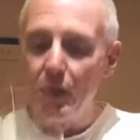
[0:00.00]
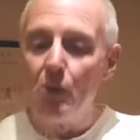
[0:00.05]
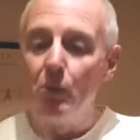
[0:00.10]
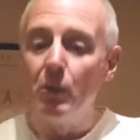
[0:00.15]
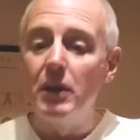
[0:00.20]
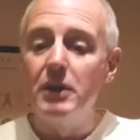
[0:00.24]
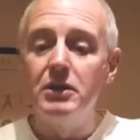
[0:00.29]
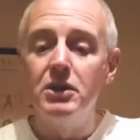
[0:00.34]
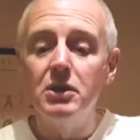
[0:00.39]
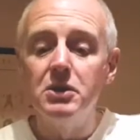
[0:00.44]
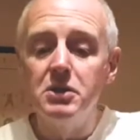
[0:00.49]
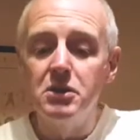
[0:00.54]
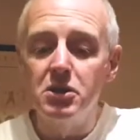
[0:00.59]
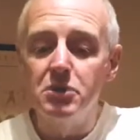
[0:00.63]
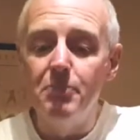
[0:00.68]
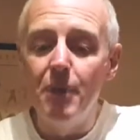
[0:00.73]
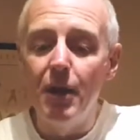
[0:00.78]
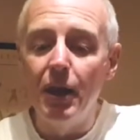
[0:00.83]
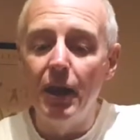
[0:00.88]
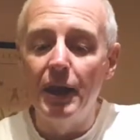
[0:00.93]
Well, it doesn't
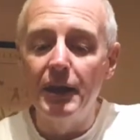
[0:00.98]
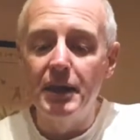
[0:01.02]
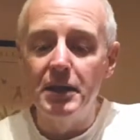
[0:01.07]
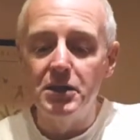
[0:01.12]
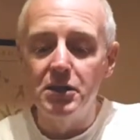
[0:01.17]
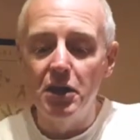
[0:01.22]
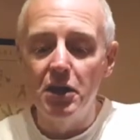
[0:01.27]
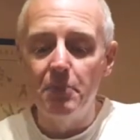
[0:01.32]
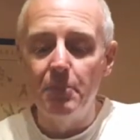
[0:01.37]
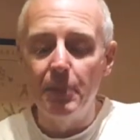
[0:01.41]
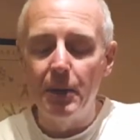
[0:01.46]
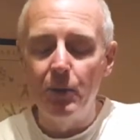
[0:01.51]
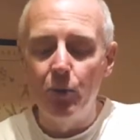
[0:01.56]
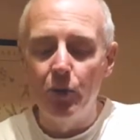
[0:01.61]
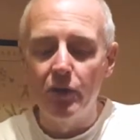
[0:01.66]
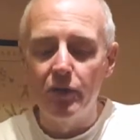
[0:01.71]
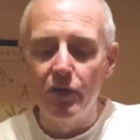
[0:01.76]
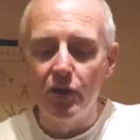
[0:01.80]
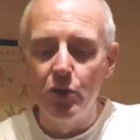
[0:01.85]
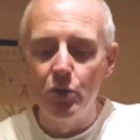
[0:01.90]
smell like it's going to be
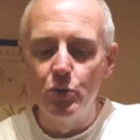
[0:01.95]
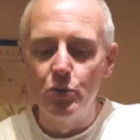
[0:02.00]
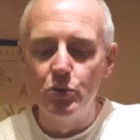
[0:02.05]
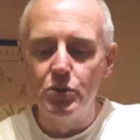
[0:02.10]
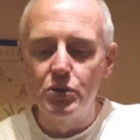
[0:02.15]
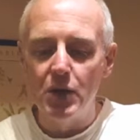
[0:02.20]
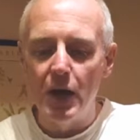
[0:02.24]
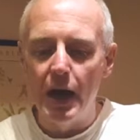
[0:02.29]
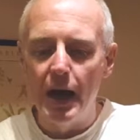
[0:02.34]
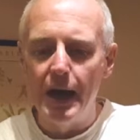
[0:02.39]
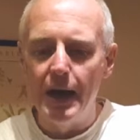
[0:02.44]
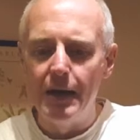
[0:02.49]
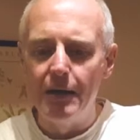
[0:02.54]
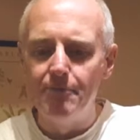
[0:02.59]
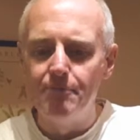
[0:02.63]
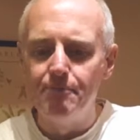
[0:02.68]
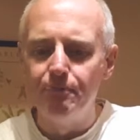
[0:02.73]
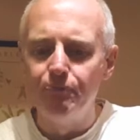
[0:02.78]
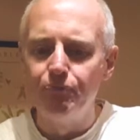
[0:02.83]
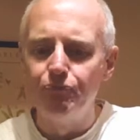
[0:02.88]
one of those.
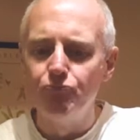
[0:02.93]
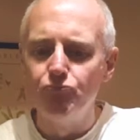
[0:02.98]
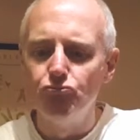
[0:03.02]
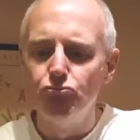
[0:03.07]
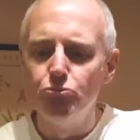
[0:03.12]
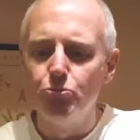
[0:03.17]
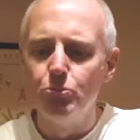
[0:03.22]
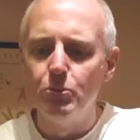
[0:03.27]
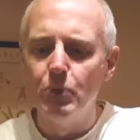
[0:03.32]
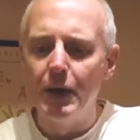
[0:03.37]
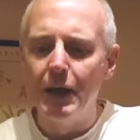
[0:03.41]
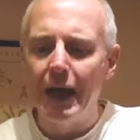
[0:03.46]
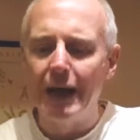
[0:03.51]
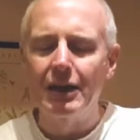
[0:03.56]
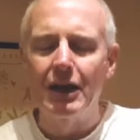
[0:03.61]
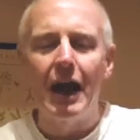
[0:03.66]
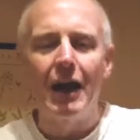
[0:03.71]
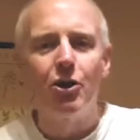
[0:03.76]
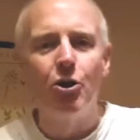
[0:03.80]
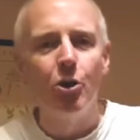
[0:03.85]

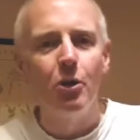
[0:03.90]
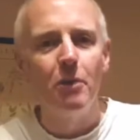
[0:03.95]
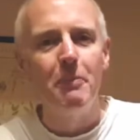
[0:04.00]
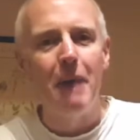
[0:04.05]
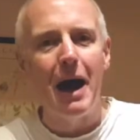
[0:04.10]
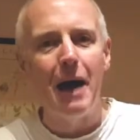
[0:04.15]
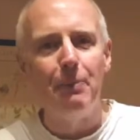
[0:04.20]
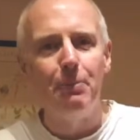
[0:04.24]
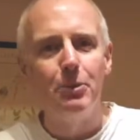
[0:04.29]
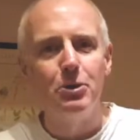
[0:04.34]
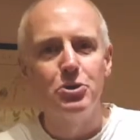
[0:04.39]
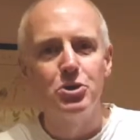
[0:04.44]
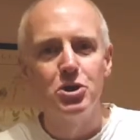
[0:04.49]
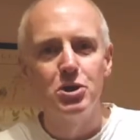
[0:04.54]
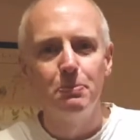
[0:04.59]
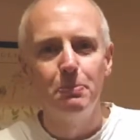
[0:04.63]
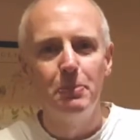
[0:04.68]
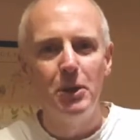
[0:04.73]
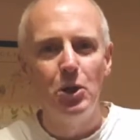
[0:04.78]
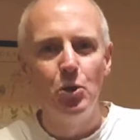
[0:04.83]
I call them apple
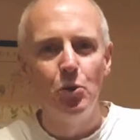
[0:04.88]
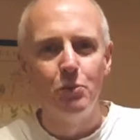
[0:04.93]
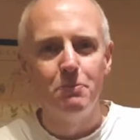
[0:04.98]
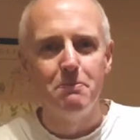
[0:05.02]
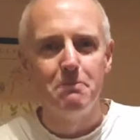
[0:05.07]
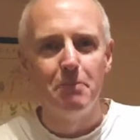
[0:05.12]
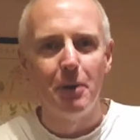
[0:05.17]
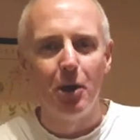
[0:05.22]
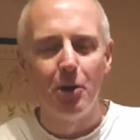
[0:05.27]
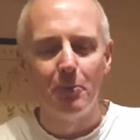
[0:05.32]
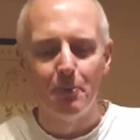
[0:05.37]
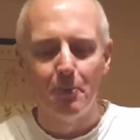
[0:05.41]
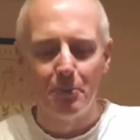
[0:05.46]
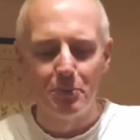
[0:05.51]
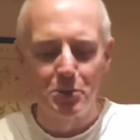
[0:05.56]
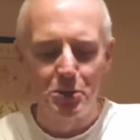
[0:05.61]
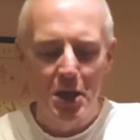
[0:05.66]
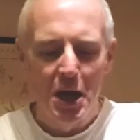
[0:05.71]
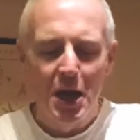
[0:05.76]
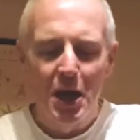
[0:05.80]
spume
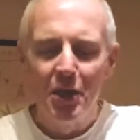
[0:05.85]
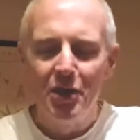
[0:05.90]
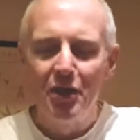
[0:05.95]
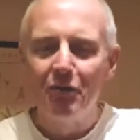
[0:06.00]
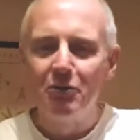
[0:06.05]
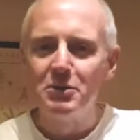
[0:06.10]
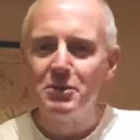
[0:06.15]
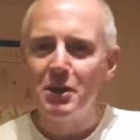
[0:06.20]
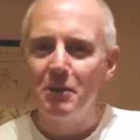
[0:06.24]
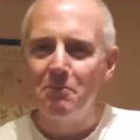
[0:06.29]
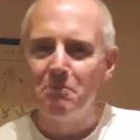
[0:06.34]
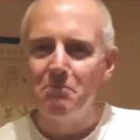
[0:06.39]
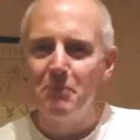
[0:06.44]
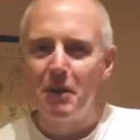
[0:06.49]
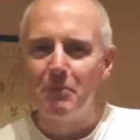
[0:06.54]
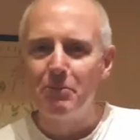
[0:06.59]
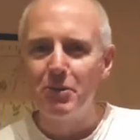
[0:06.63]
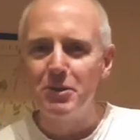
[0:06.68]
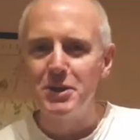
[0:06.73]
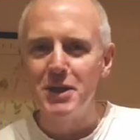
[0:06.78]
bombs. There are some
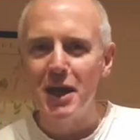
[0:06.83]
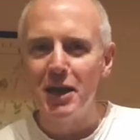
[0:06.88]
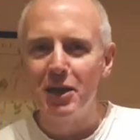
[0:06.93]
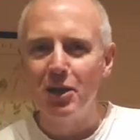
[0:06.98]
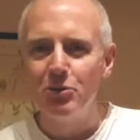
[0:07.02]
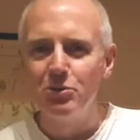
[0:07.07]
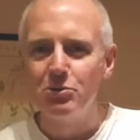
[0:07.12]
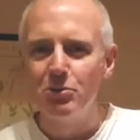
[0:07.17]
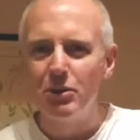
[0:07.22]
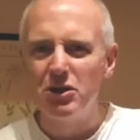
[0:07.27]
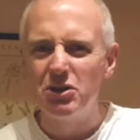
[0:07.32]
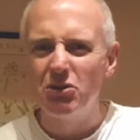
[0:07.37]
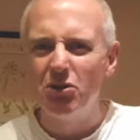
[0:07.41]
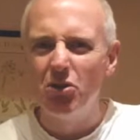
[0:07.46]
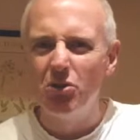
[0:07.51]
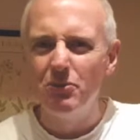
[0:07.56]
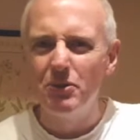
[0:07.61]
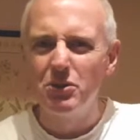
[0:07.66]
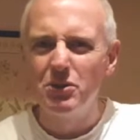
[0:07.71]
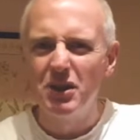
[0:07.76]
Proseccos which are
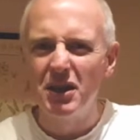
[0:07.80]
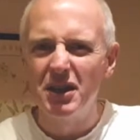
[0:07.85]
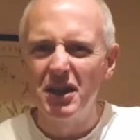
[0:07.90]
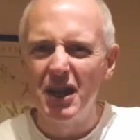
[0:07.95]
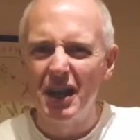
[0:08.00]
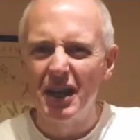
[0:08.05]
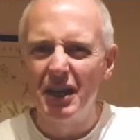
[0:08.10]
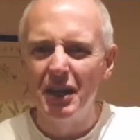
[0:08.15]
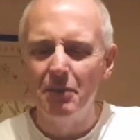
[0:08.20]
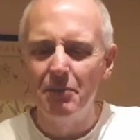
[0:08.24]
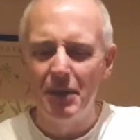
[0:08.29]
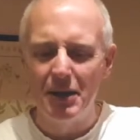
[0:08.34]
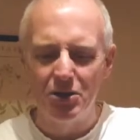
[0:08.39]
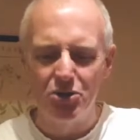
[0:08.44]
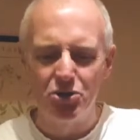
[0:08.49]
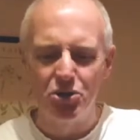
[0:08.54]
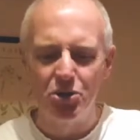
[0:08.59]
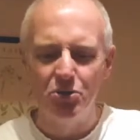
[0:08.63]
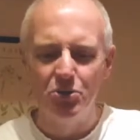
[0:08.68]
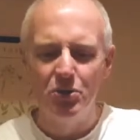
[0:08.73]
almost a little
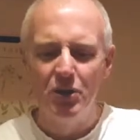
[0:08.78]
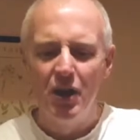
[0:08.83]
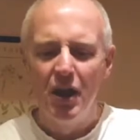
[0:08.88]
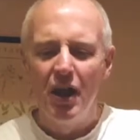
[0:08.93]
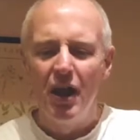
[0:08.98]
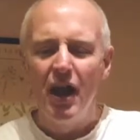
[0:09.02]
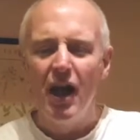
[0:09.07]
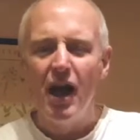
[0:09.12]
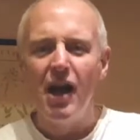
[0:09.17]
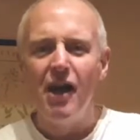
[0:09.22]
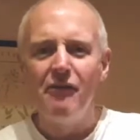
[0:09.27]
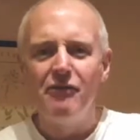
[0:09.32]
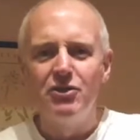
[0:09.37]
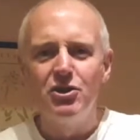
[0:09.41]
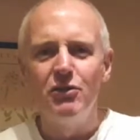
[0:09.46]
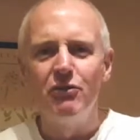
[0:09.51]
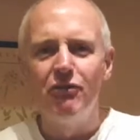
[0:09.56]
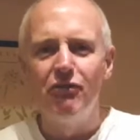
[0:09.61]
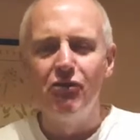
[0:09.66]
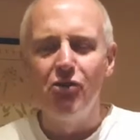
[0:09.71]
bit too
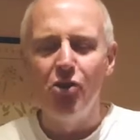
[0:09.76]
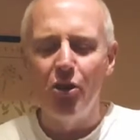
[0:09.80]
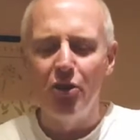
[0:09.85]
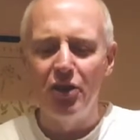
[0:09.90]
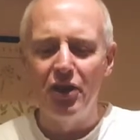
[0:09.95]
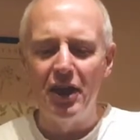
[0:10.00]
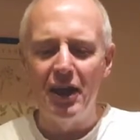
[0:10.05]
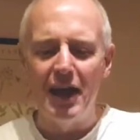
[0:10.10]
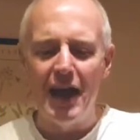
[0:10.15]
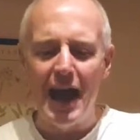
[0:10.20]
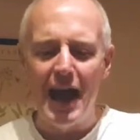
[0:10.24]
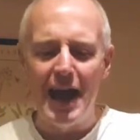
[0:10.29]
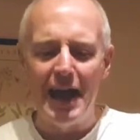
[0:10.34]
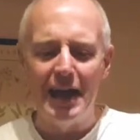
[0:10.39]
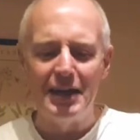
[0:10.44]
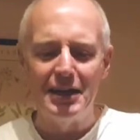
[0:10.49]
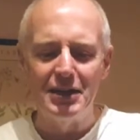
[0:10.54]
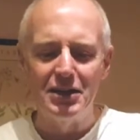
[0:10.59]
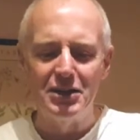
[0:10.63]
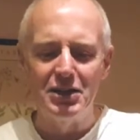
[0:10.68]
frothy
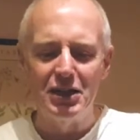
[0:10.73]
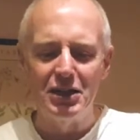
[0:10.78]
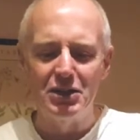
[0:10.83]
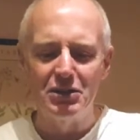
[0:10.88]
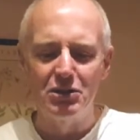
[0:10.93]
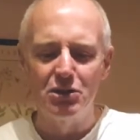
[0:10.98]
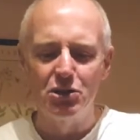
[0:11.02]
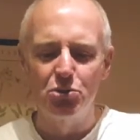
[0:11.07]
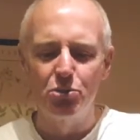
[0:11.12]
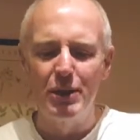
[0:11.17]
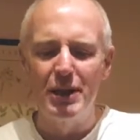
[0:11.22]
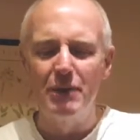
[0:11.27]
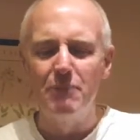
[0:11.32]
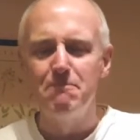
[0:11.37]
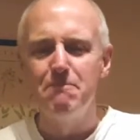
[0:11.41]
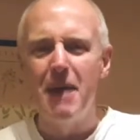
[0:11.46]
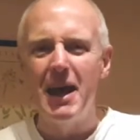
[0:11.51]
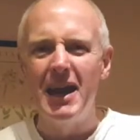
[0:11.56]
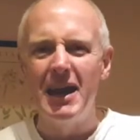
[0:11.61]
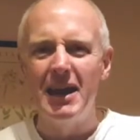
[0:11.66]
and
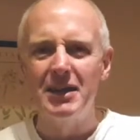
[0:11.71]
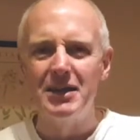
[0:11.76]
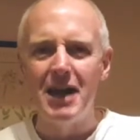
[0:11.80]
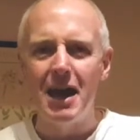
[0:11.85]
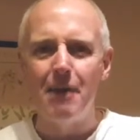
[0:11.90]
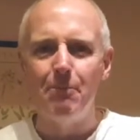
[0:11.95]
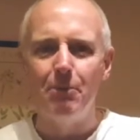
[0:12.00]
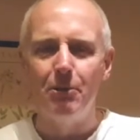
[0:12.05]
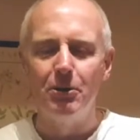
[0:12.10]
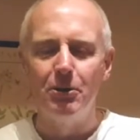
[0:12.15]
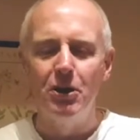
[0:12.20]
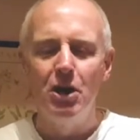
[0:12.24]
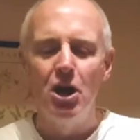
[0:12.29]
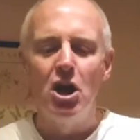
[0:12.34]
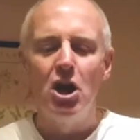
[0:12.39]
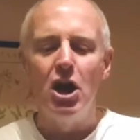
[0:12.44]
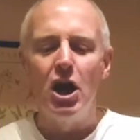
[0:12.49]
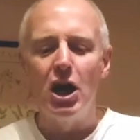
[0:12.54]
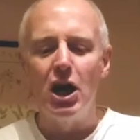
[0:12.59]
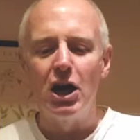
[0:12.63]
sweet baked apple,
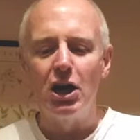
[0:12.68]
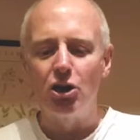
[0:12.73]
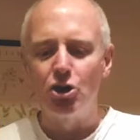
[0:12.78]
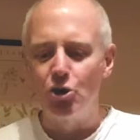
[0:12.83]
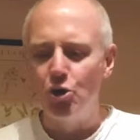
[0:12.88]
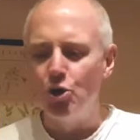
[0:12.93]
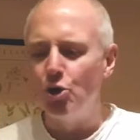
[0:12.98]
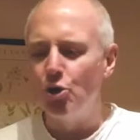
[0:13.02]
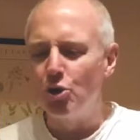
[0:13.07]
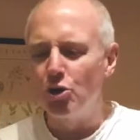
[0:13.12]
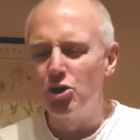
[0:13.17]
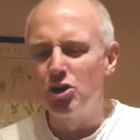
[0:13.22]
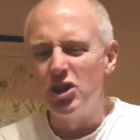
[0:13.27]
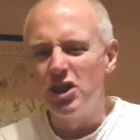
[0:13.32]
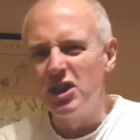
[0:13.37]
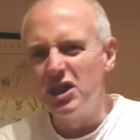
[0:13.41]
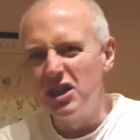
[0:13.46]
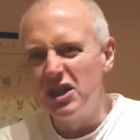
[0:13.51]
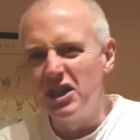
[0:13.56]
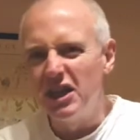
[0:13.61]
cooked
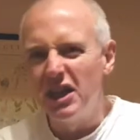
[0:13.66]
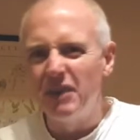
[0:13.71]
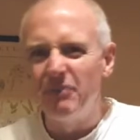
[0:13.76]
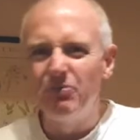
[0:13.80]
and